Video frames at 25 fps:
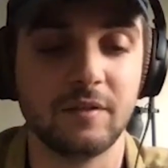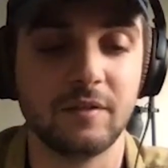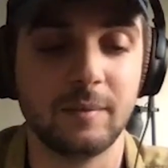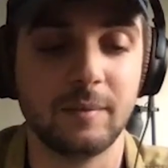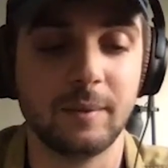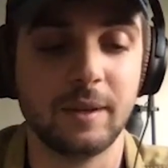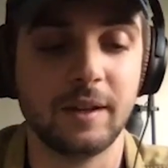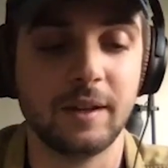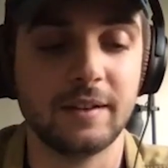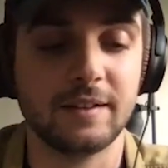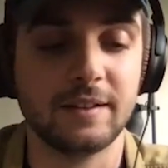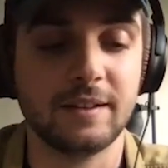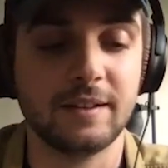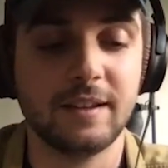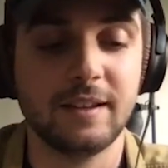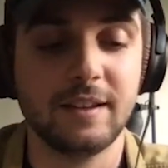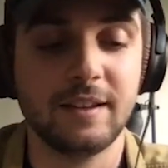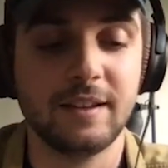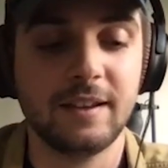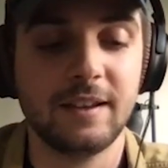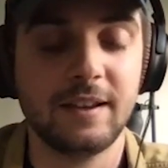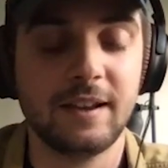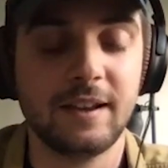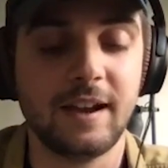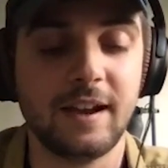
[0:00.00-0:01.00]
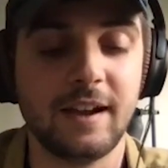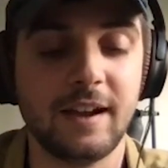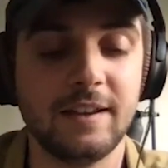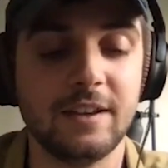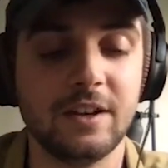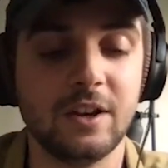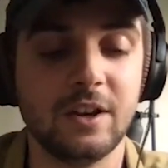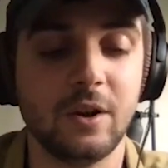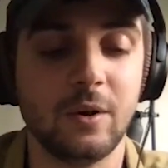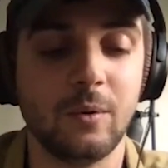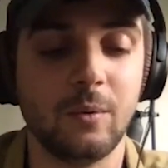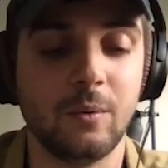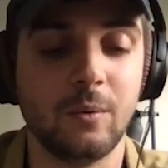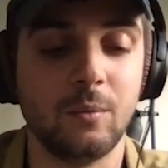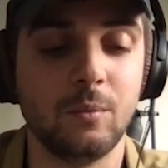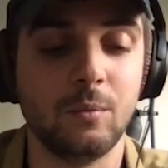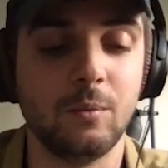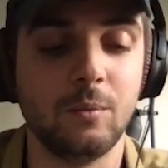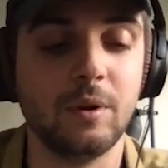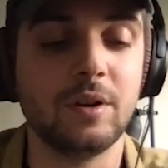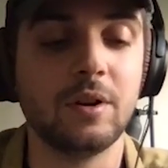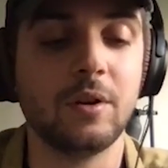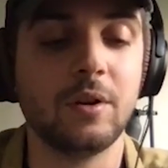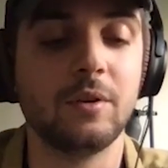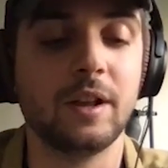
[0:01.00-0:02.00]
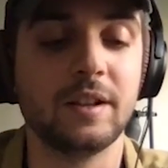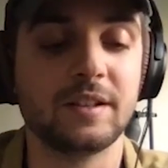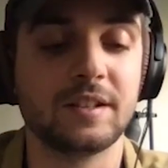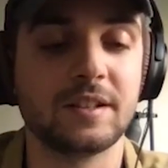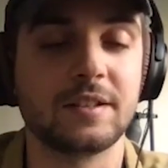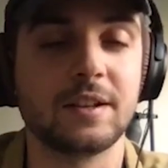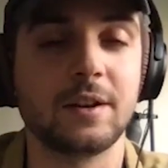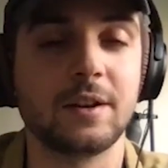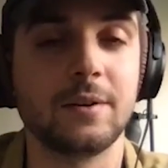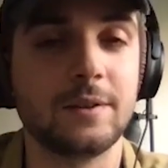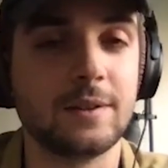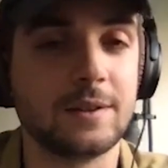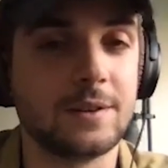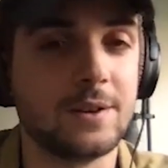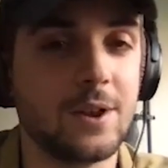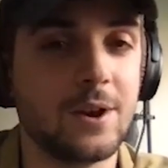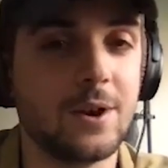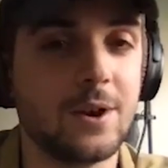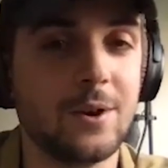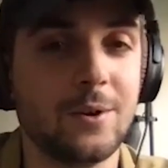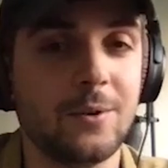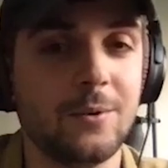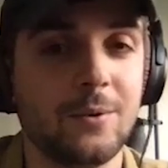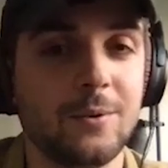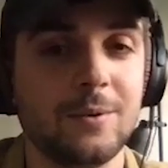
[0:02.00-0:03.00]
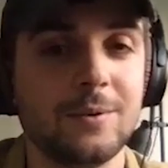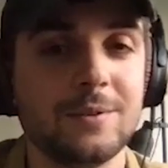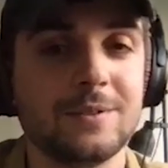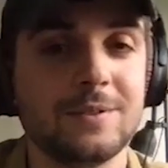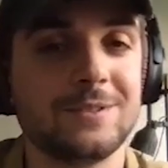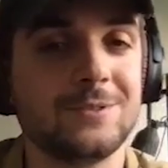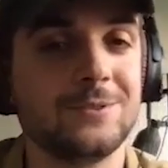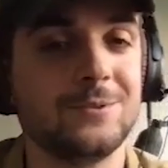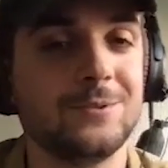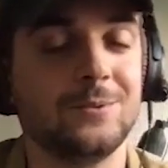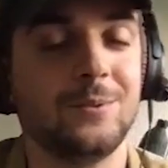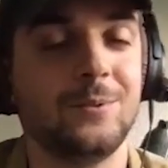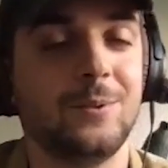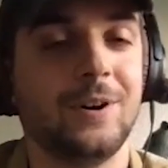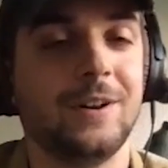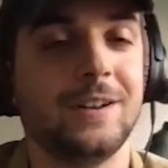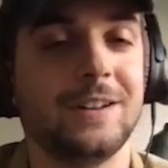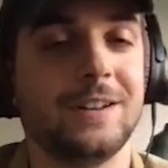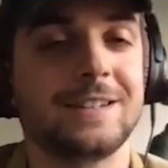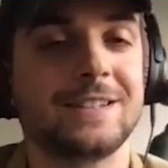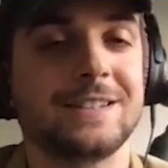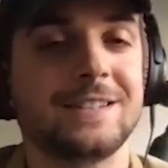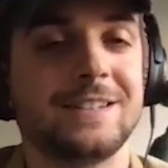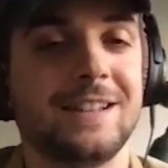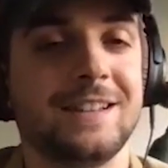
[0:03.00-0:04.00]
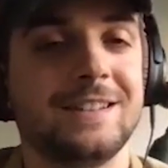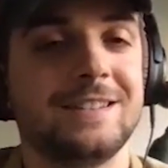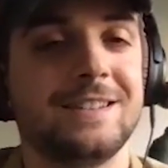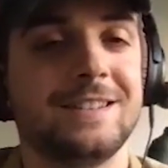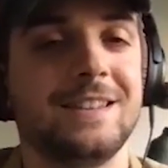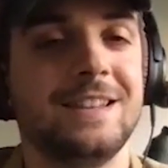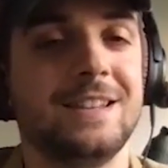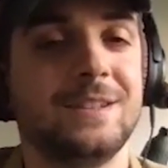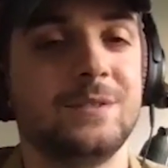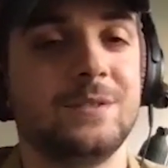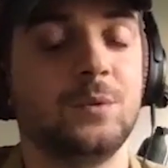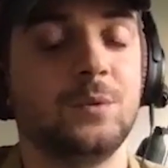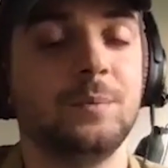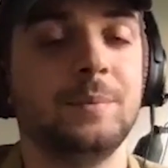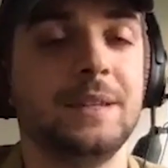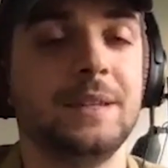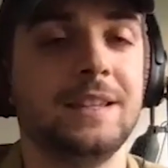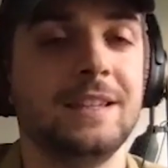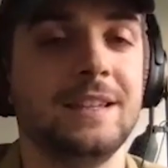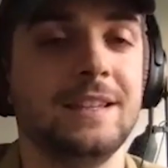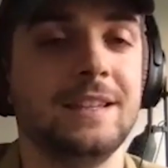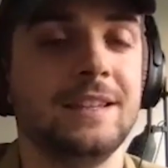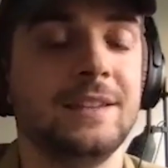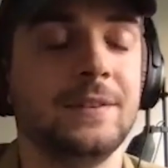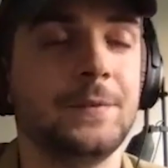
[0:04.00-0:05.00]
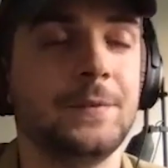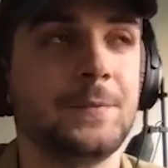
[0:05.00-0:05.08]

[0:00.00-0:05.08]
I'm not, you know, we don't necessarily know to what extent these will be